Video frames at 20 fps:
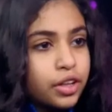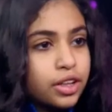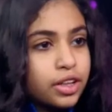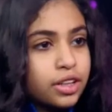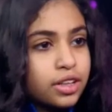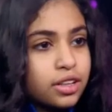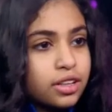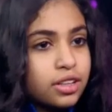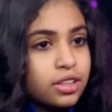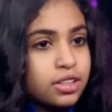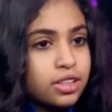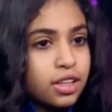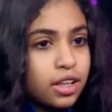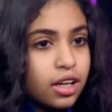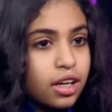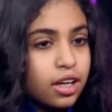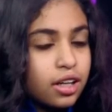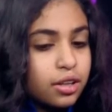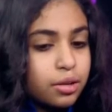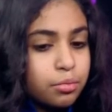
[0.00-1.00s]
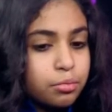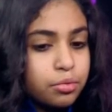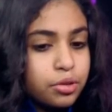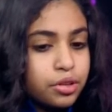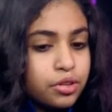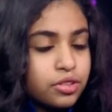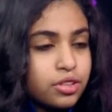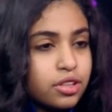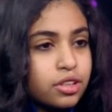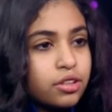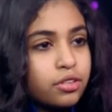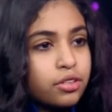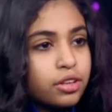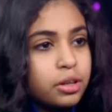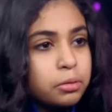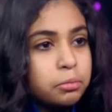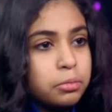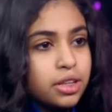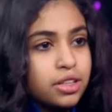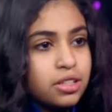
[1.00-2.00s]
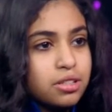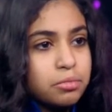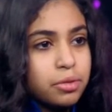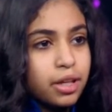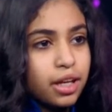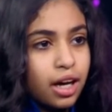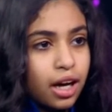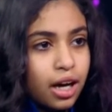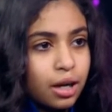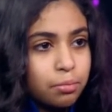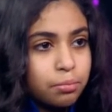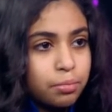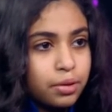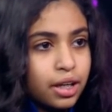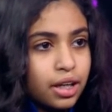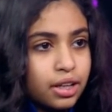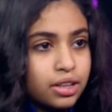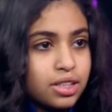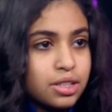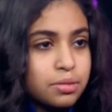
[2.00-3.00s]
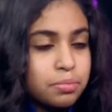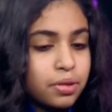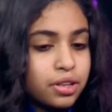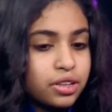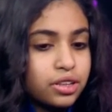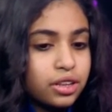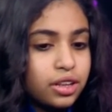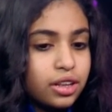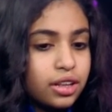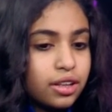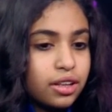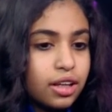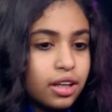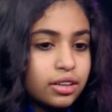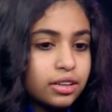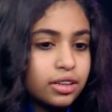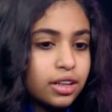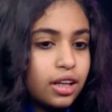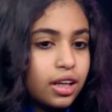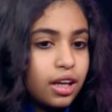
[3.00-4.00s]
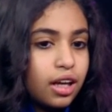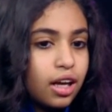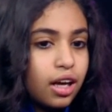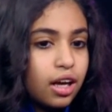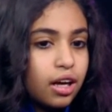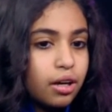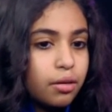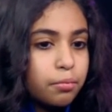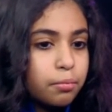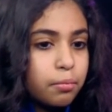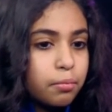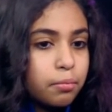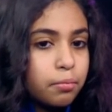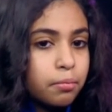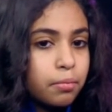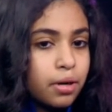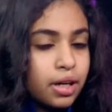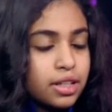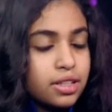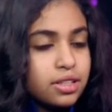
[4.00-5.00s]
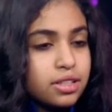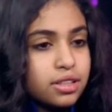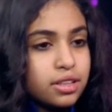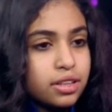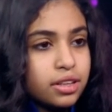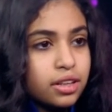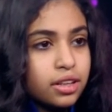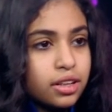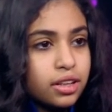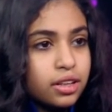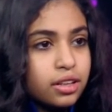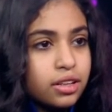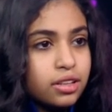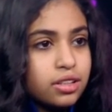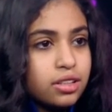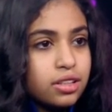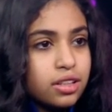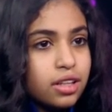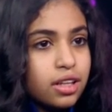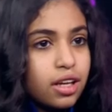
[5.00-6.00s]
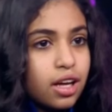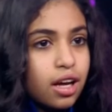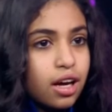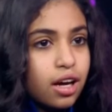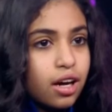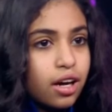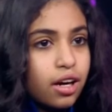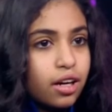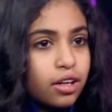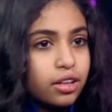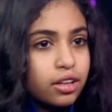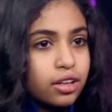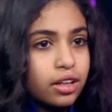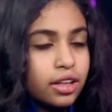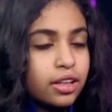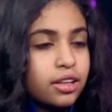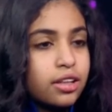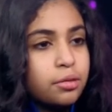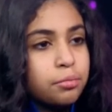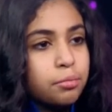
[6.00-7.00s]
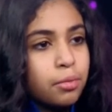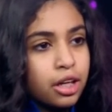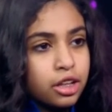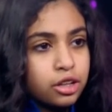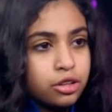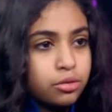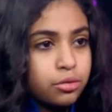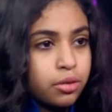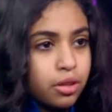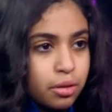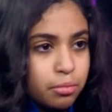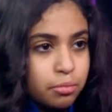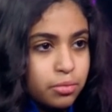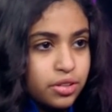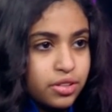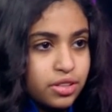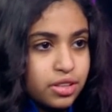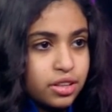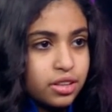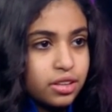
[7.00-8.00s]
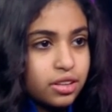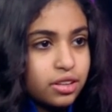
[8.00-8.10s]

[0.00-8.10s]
because the music really makes me happy, and especially mm-hmm. that my skills, like, they match with the music.